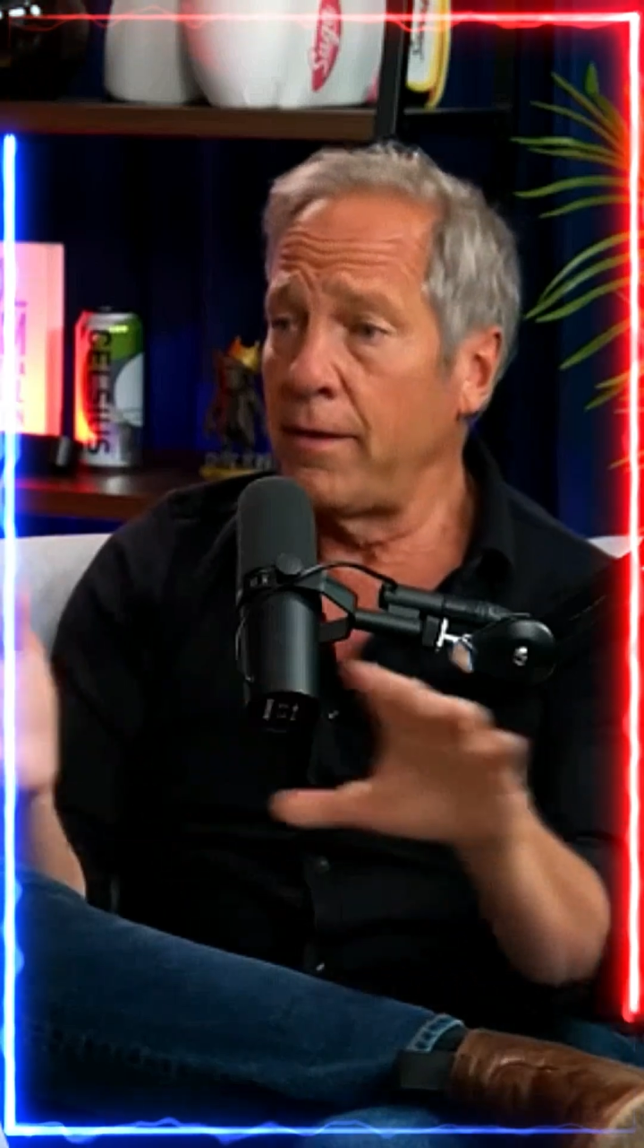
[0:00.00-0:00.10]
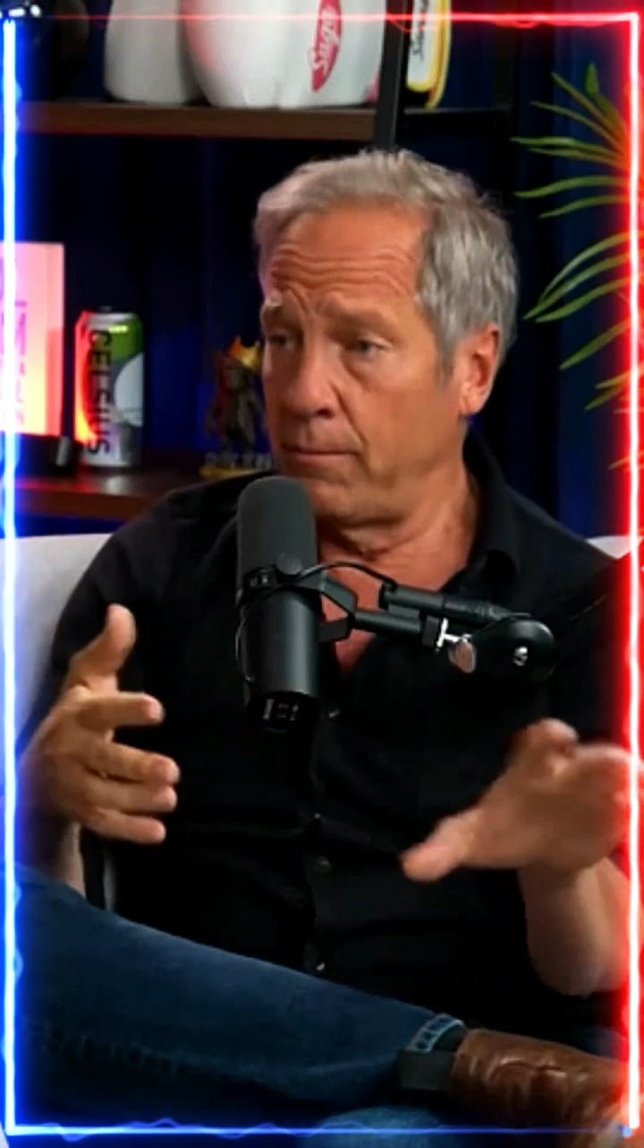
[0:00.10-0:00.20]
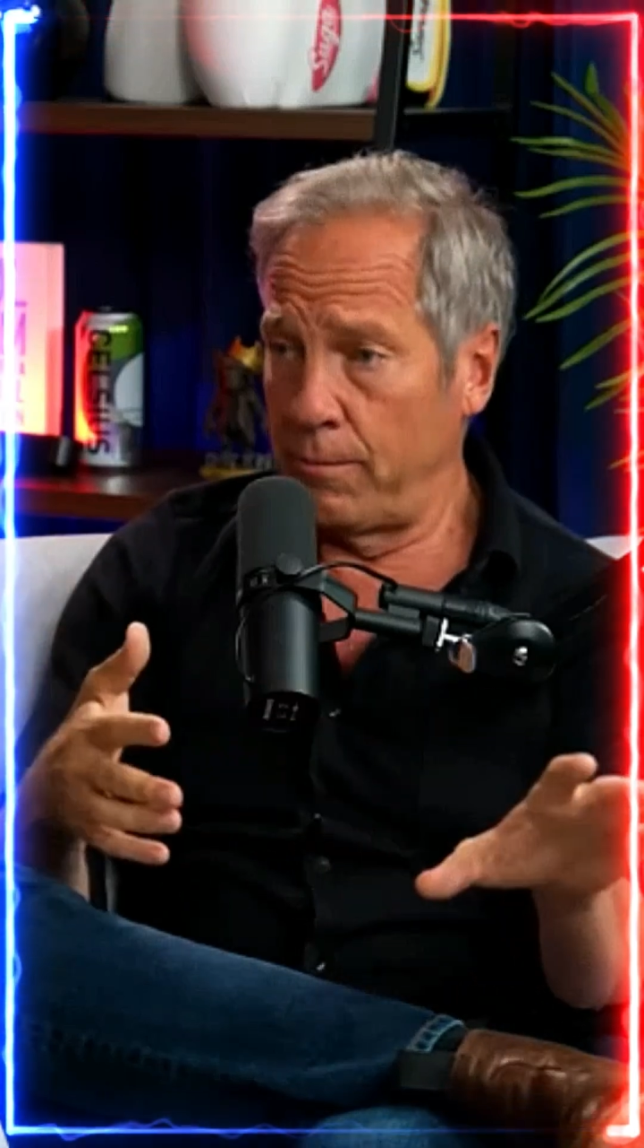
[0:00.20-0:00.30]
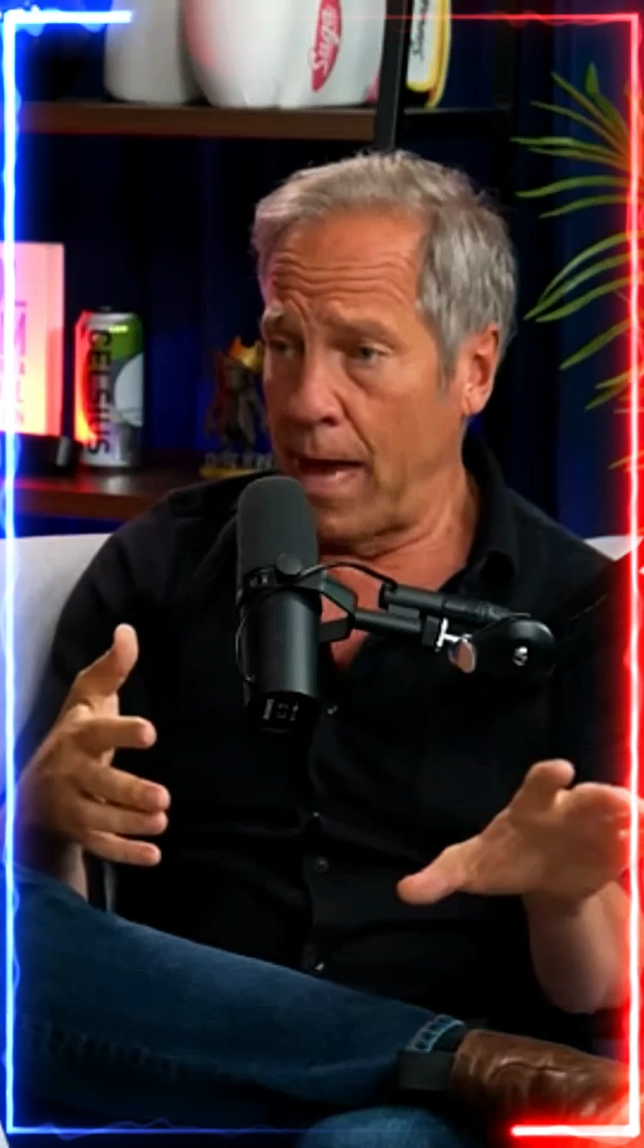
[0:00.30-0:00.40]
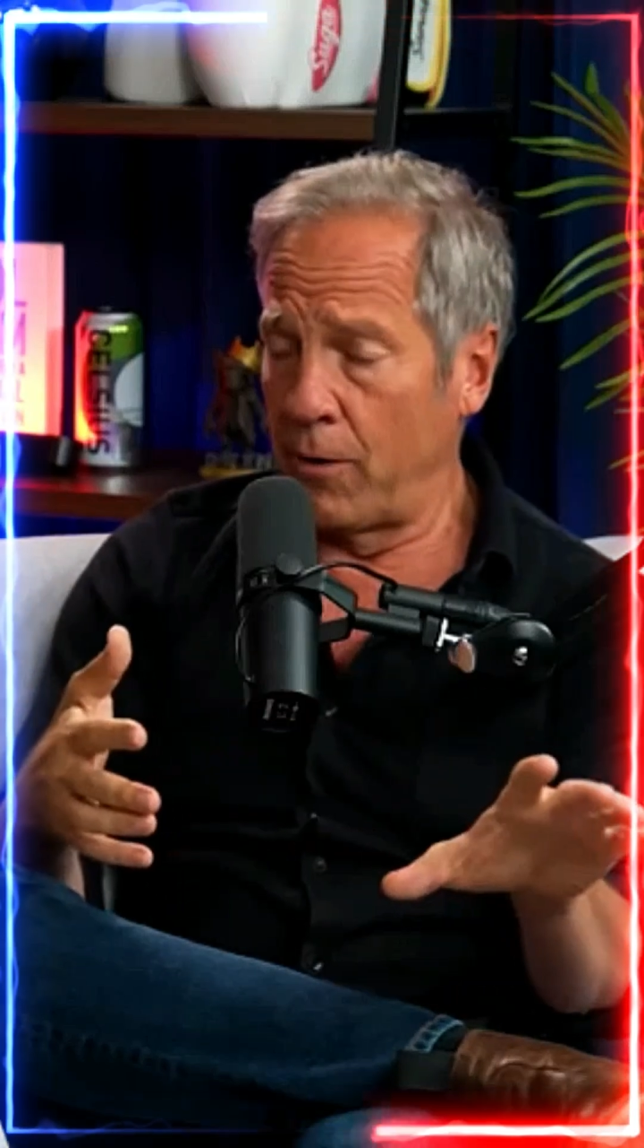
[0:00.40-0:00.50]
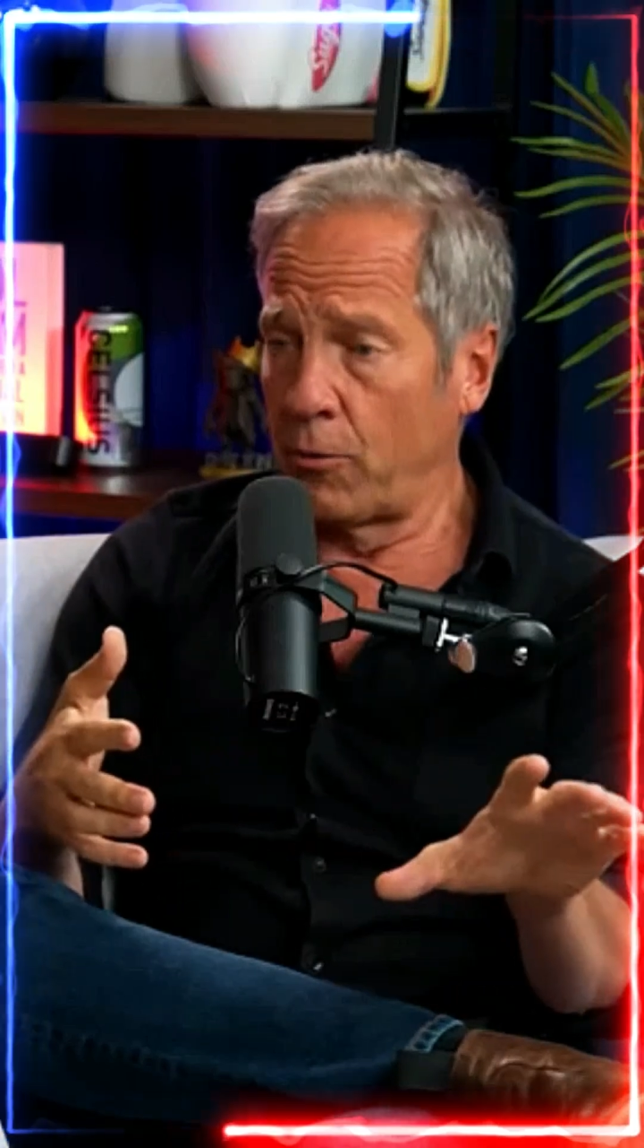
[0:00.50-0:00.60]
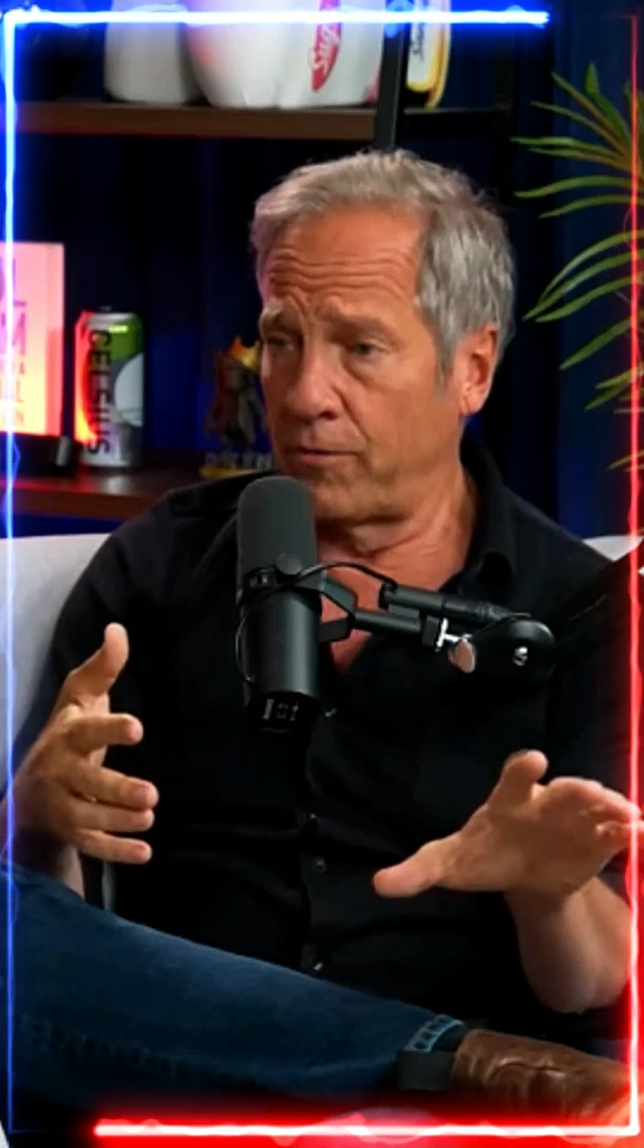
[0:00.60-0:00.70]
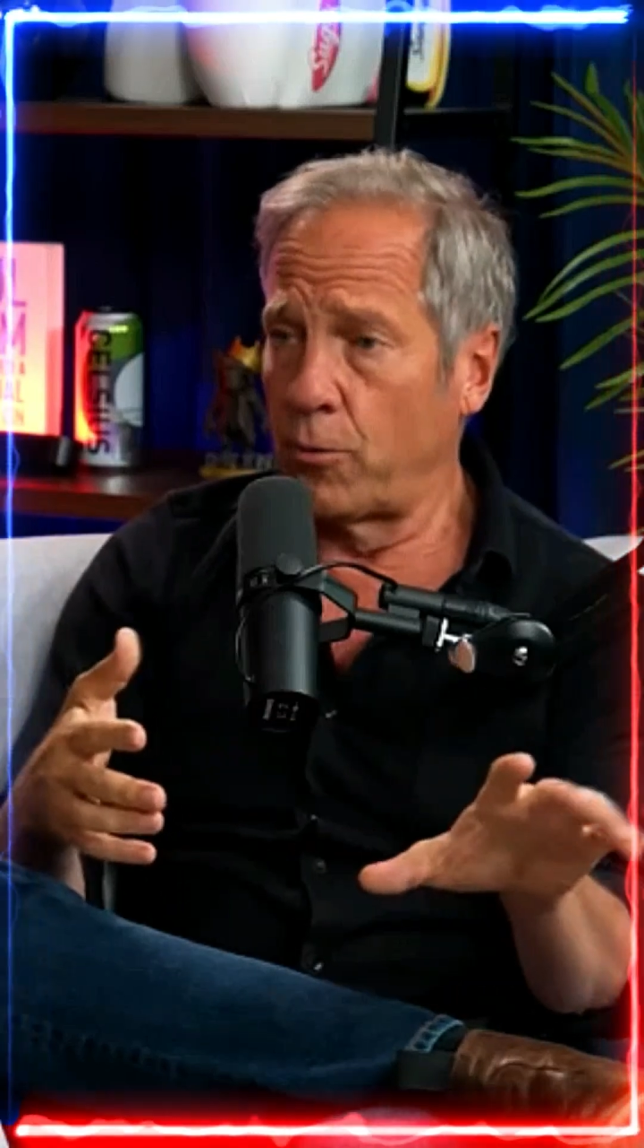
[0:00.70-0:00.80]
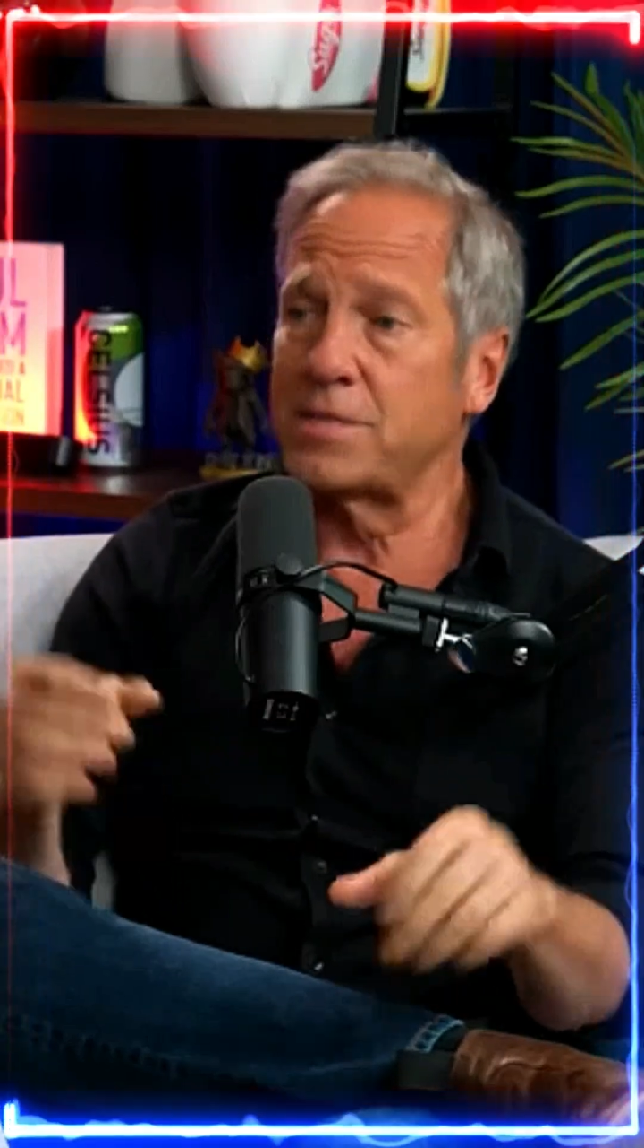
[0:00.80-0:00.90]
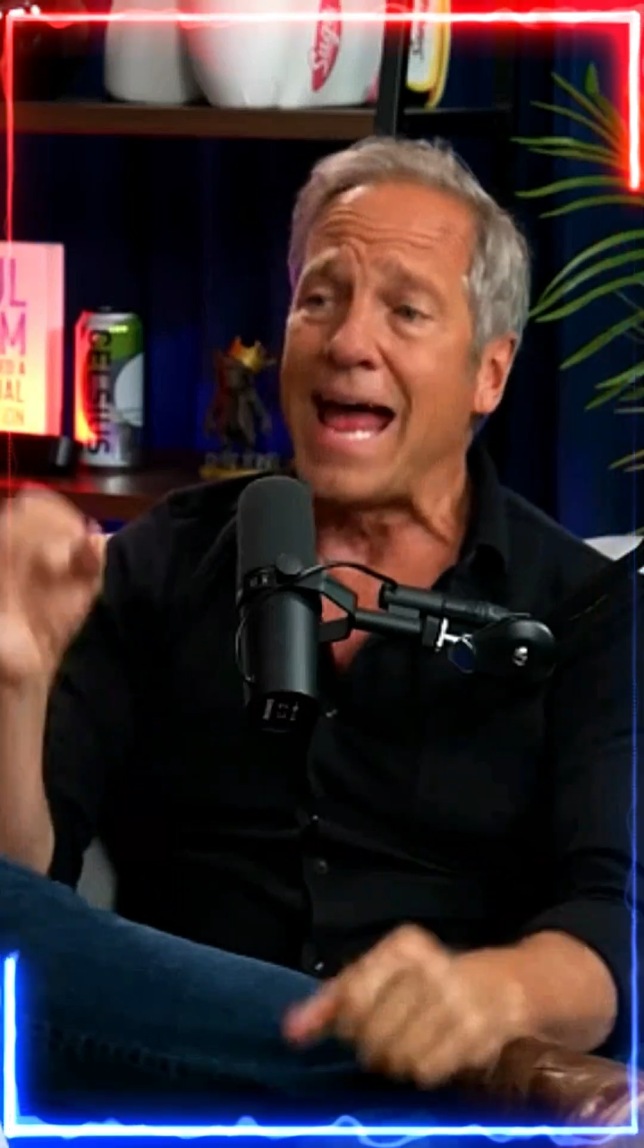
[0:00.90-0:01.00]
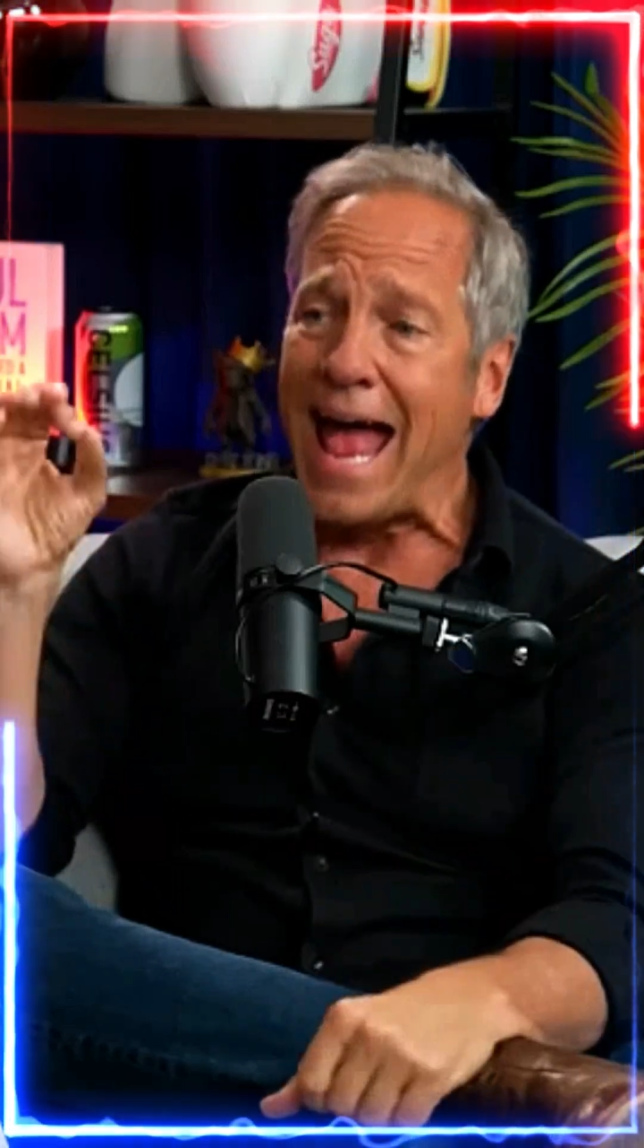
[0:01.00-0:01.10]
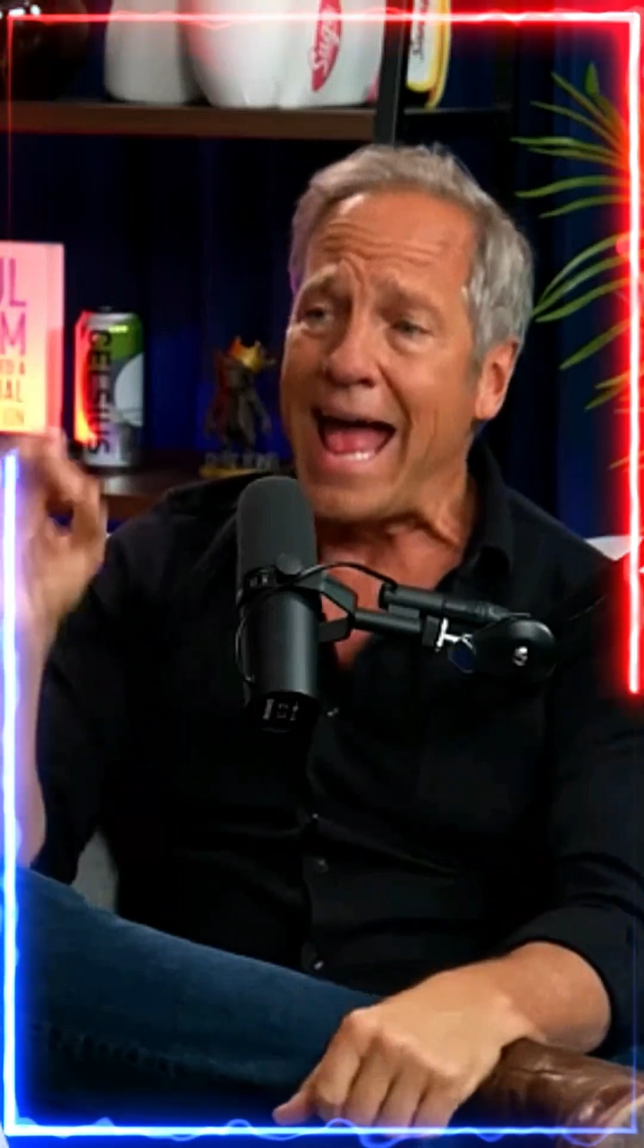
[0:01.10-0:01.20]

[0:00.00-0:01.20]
the workforce